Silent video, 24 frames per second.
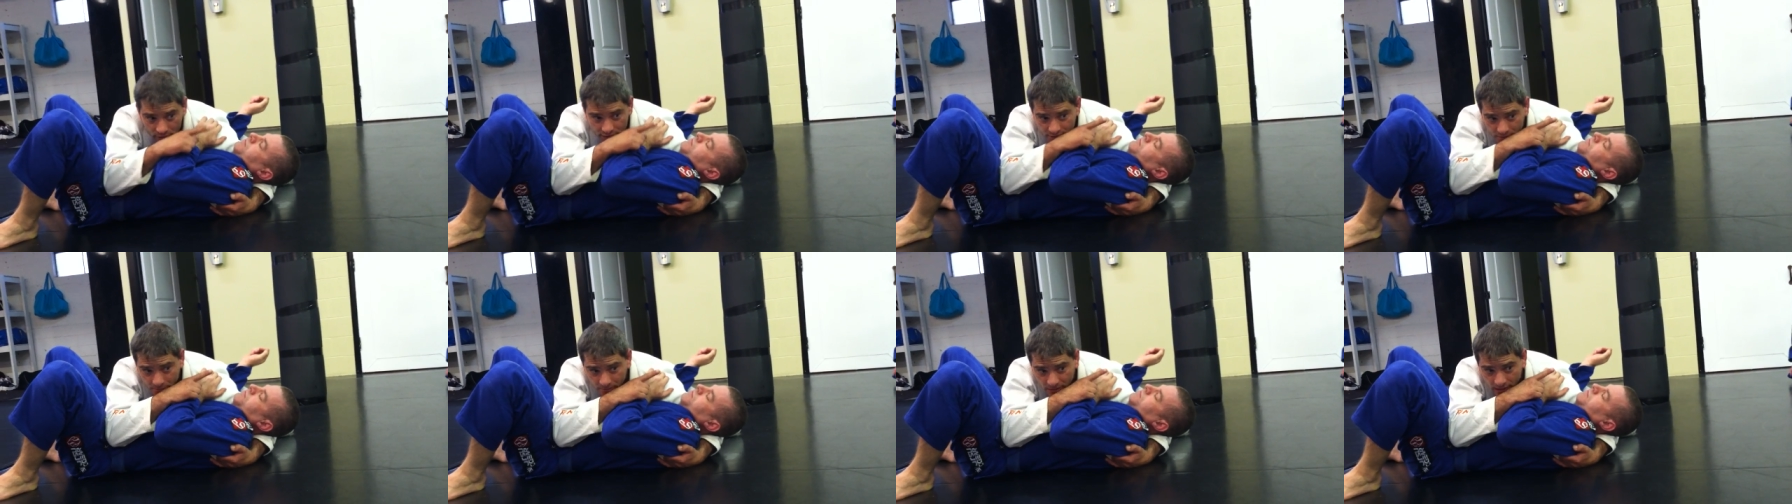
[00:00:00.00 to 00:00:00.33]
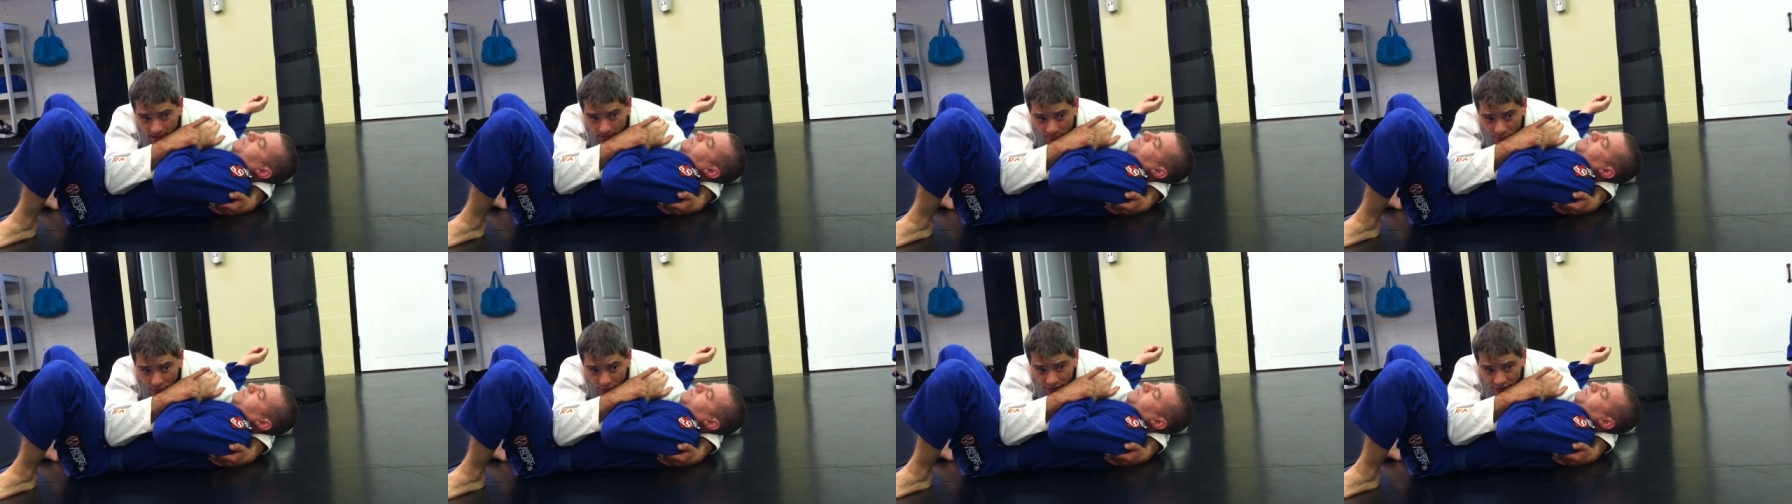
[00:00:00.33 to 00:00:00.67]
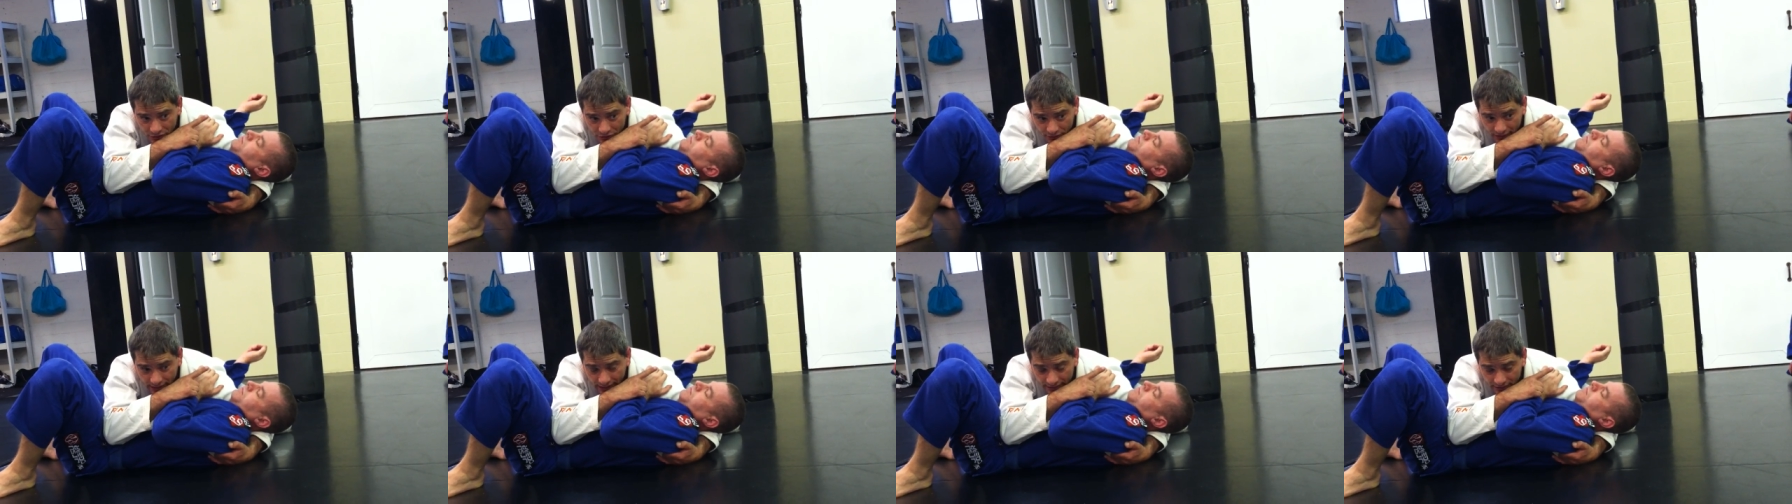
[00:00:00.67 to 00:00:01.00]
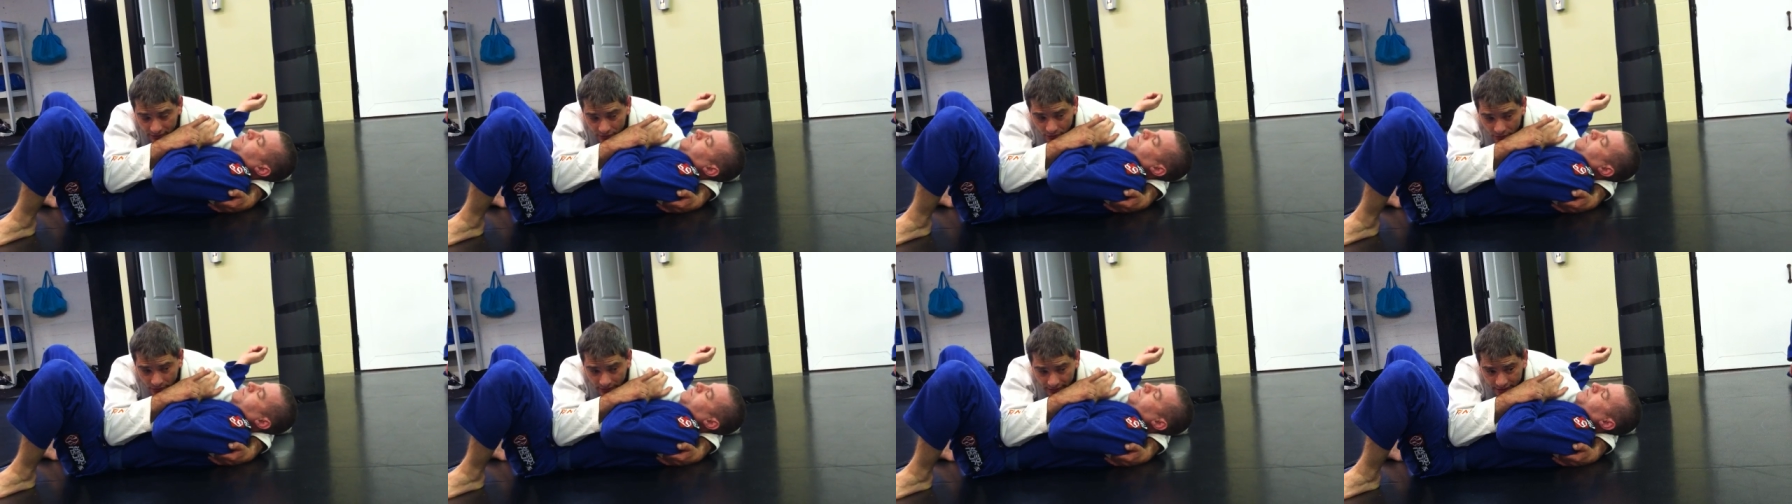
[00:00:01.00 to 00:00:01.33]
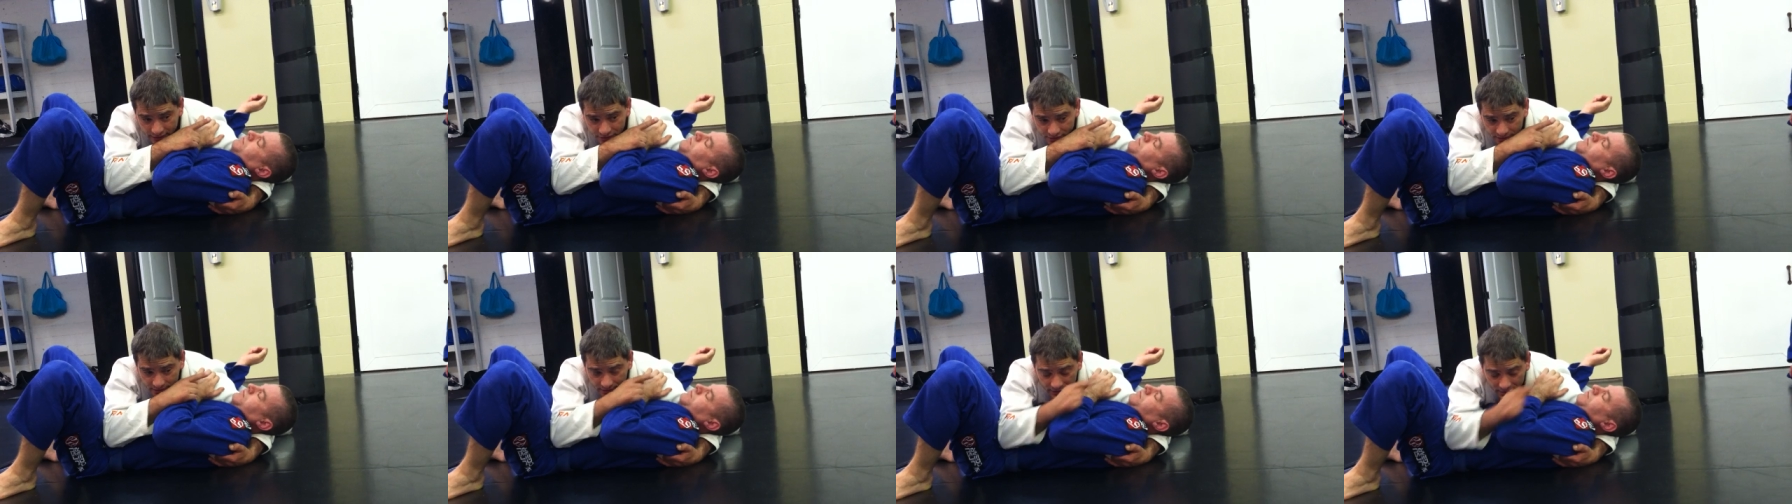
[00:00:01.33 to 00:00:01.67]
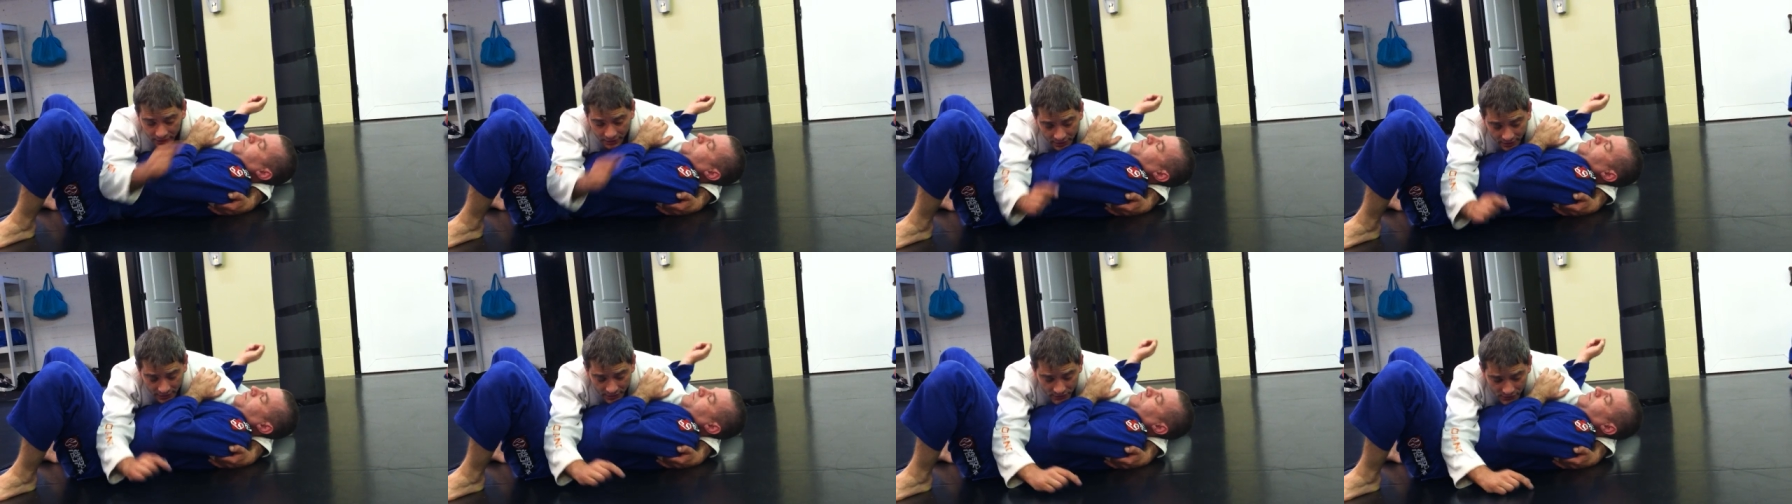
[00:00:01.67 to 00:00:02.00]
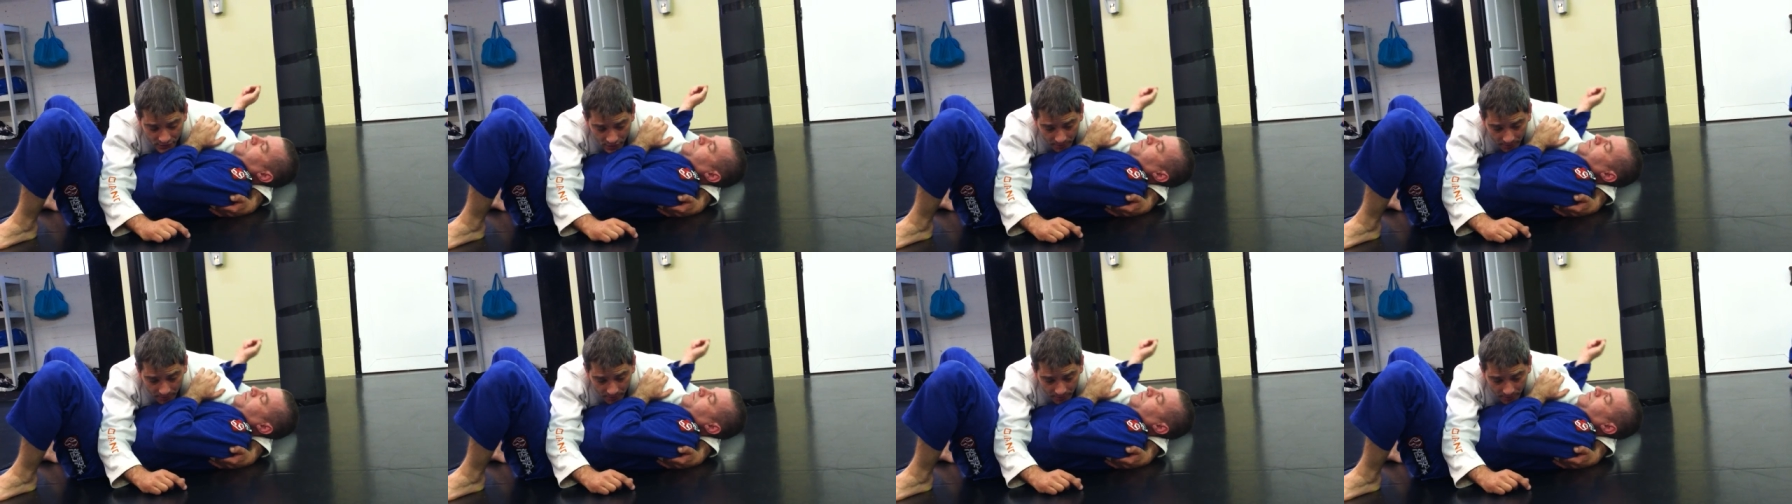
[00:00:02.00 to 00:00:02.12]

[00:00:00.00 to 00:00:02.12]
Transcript: is apply pressure in that direction. So